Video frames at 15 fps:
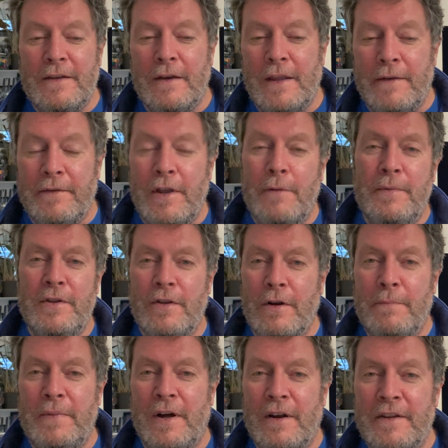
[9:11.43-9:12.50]
I'm going to have an open
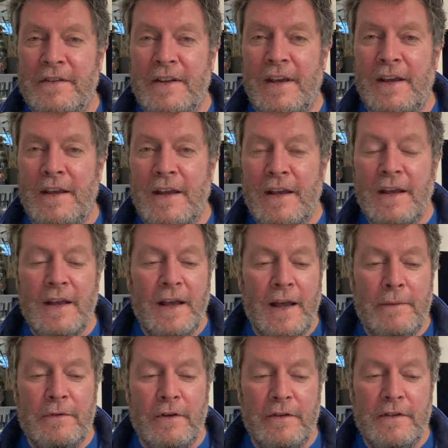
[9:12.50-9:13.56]
door policy,
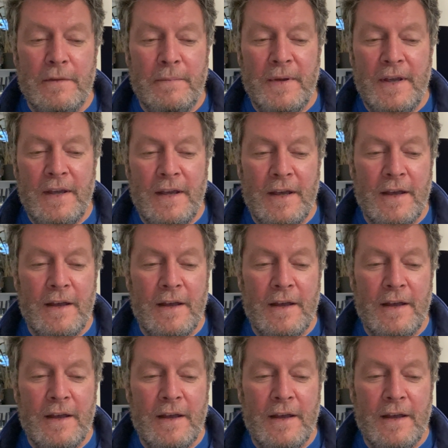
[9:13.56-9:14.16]
I'm going to be